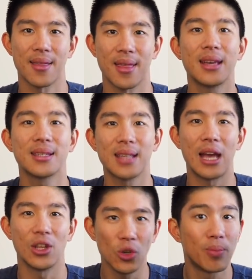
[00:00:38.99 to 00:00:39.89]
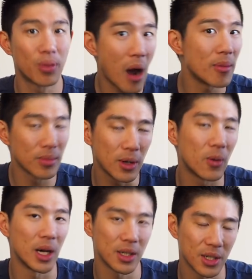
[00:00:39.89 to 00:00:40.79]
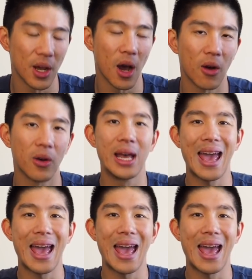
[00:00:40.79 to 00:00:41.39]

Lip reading: things that you probably want to know.